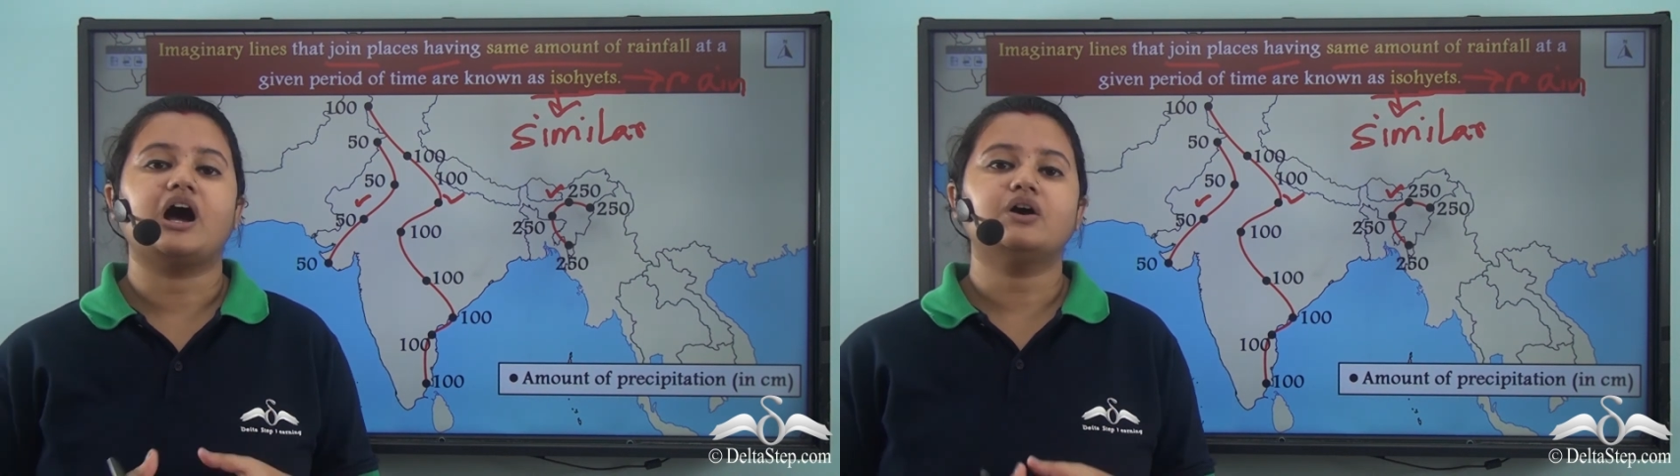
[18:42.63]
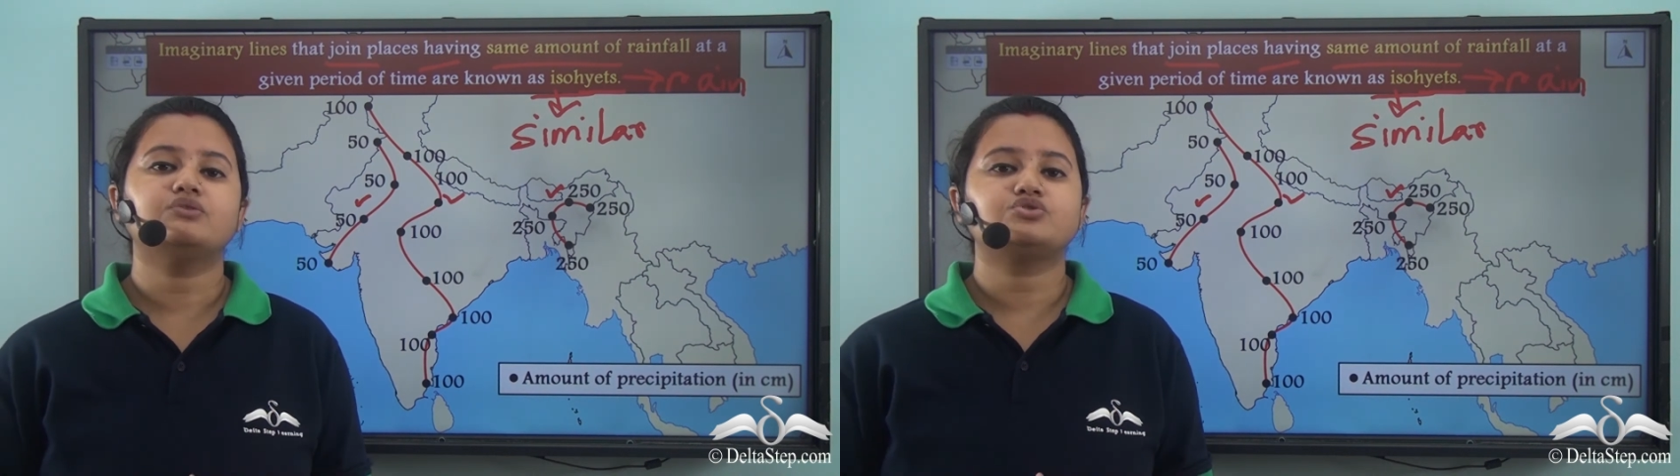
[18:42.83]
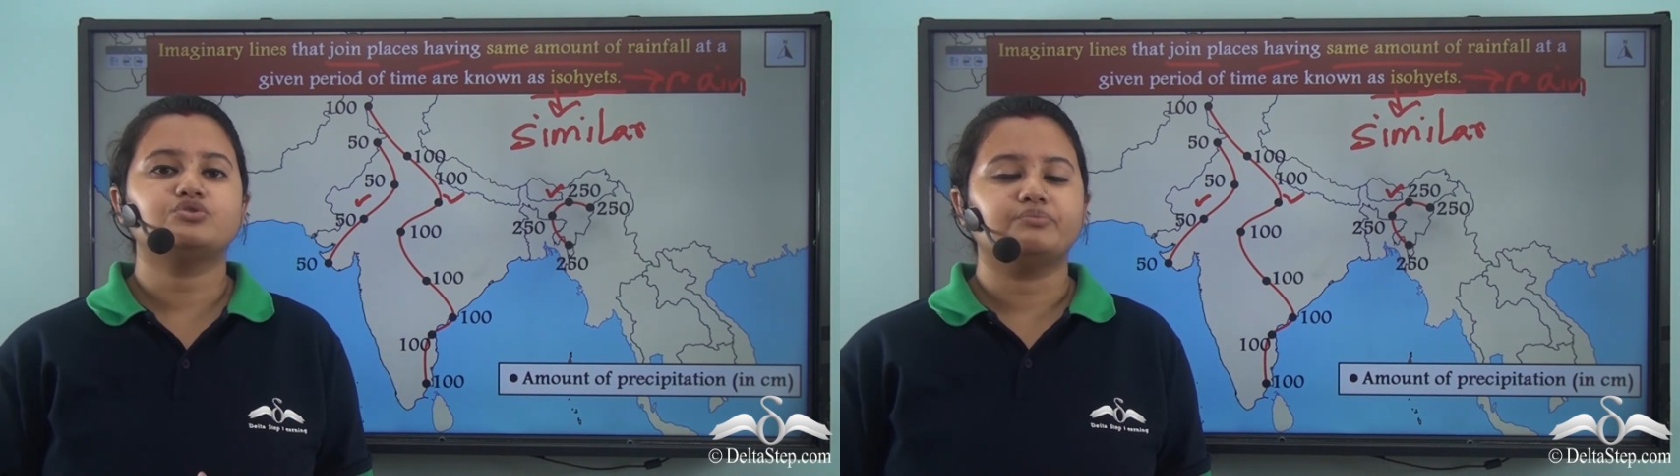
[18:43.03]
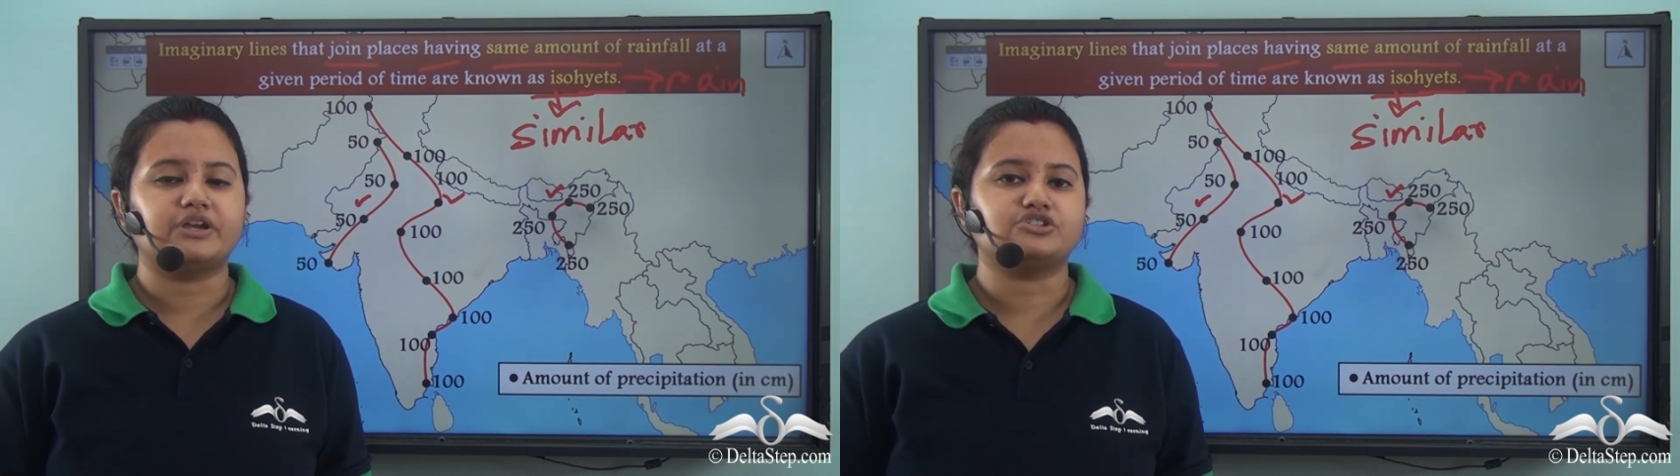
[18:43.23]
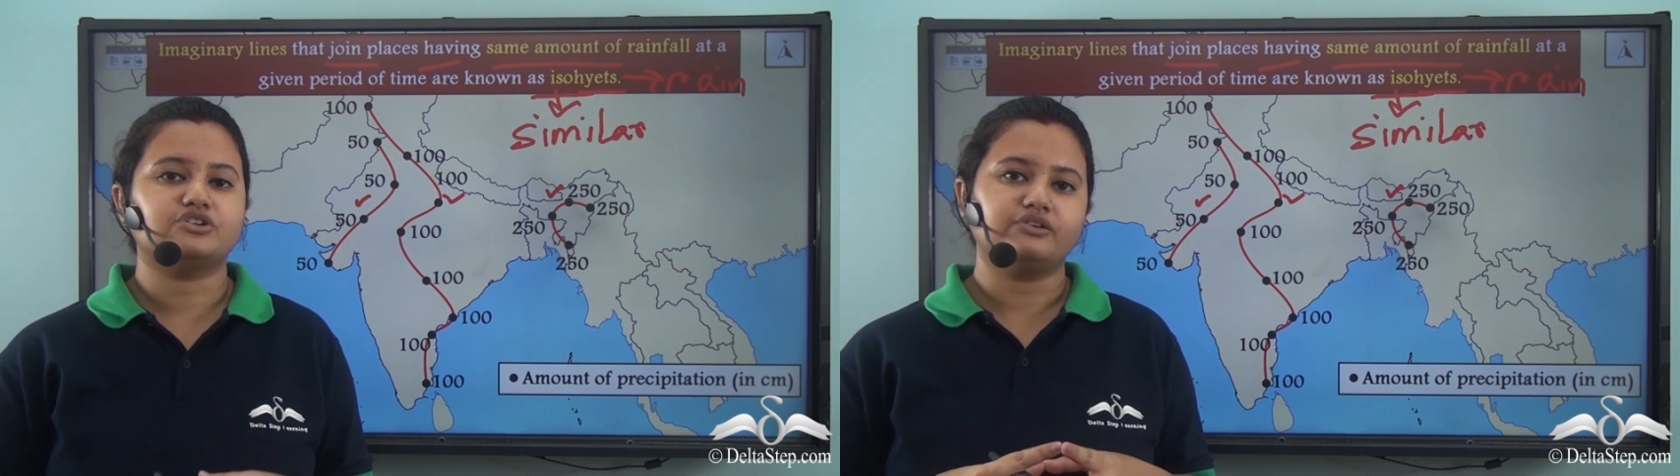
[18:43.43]
how to
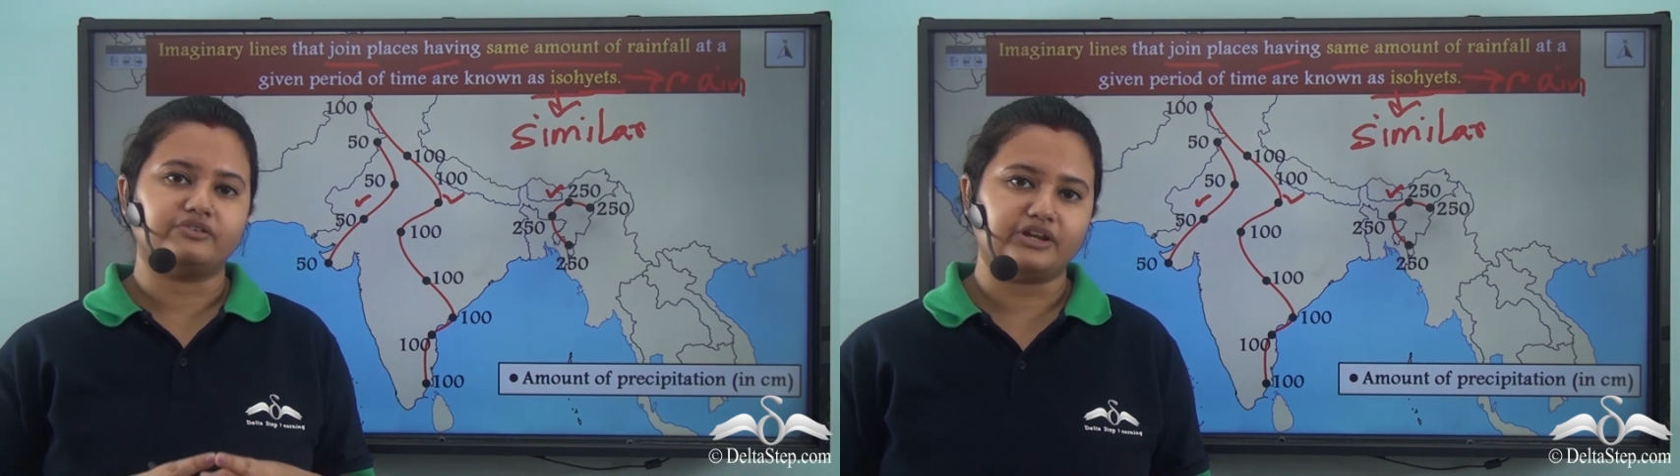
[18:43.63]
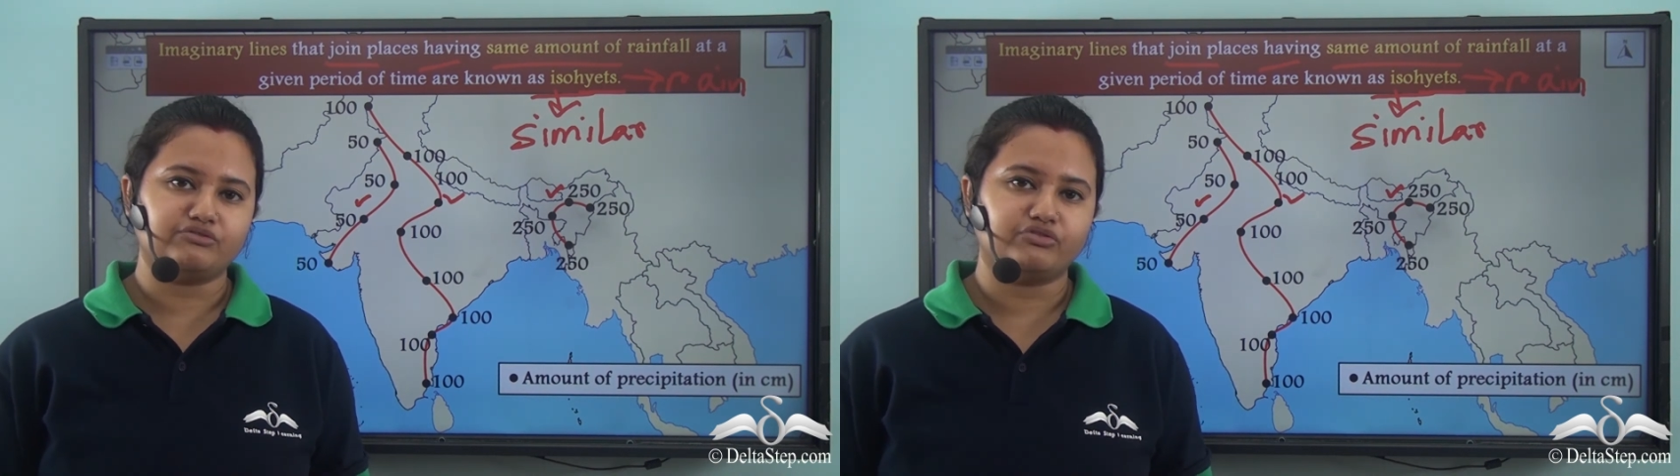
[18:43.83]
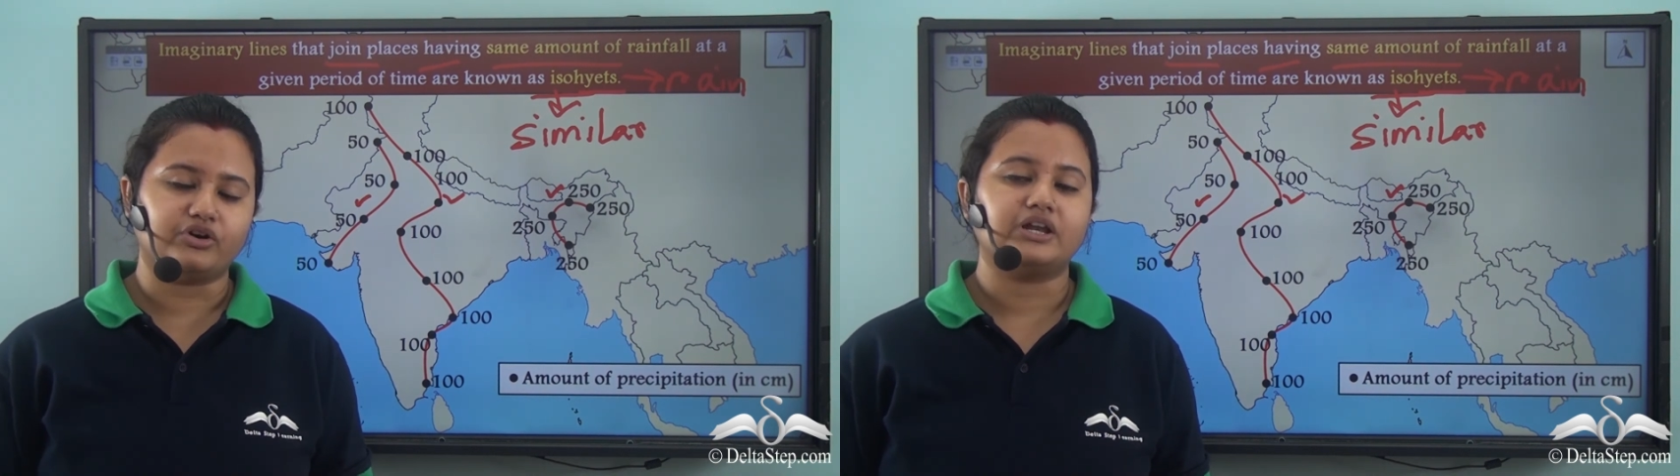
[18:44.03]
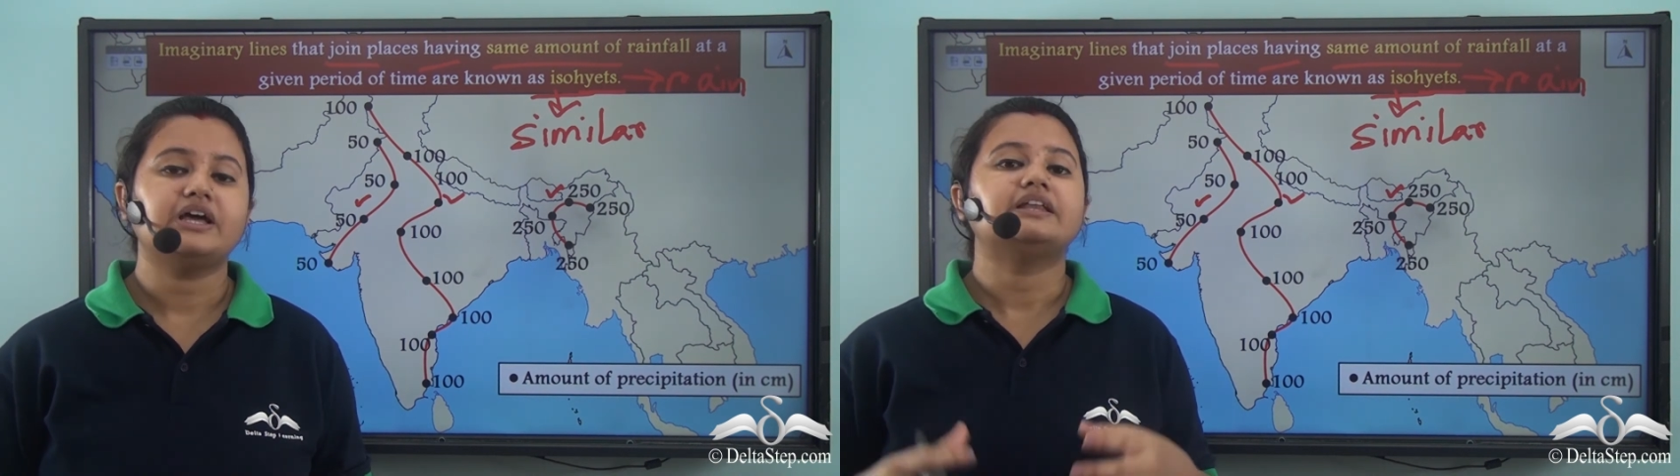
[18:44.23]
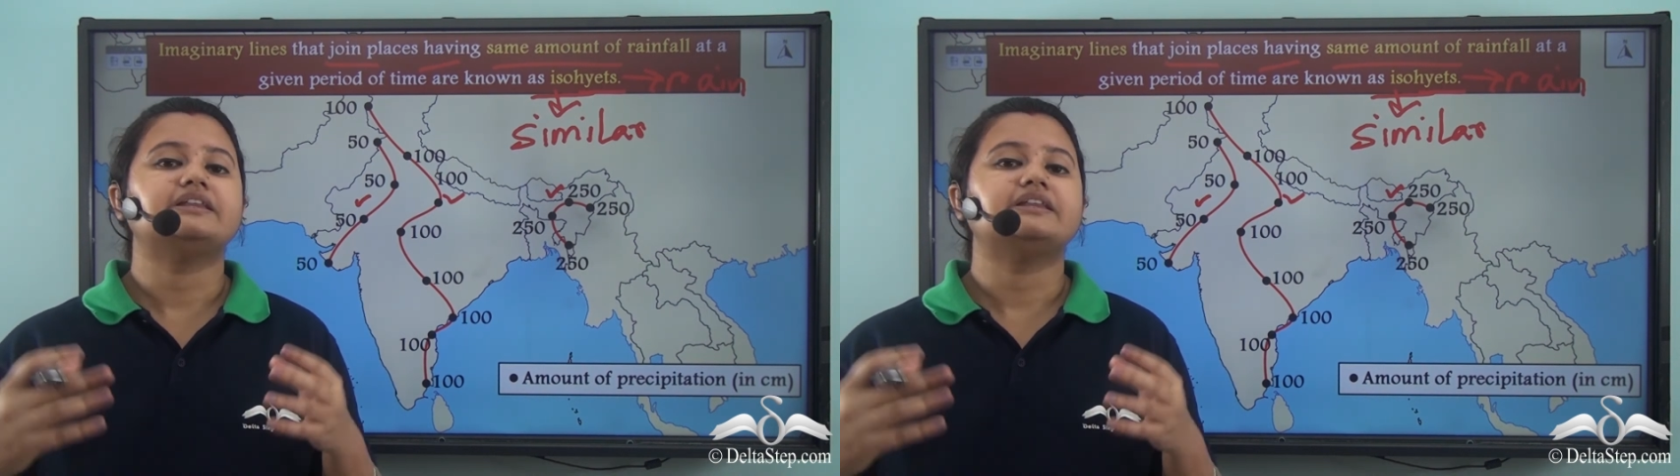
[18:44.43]
measure rainfall.